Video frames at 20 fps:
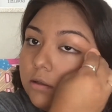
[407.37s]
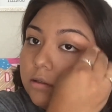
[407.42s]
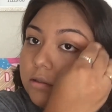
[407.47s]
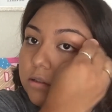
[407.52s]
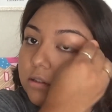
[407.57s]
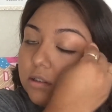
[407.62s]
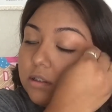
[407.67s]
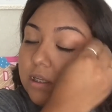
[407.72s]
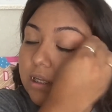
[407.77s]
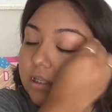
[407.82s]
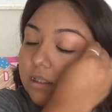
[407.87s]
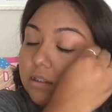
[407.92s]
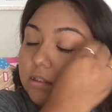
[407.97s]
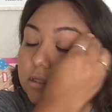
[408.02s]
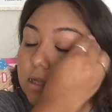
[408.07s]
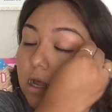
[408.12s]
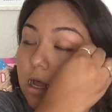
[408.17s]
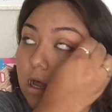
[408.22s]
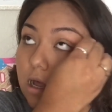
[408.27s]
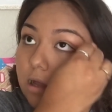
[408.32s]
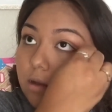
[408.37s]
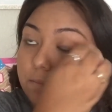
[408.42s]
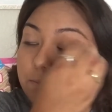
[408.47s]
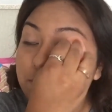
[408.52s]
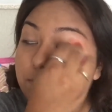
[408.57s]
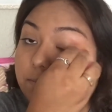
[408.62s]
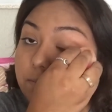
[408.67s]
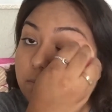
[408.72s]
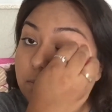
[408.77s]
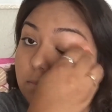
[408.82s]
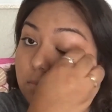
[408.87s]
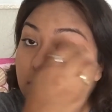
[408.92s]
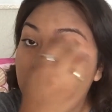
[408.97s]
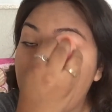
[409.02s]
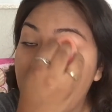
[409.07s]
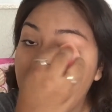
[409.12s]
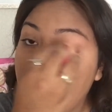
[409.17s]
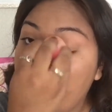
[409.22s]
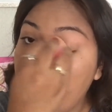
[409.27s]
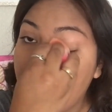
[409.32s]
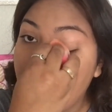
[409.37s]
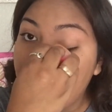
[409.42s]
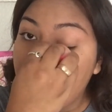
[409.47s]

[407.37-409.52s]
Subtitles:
since like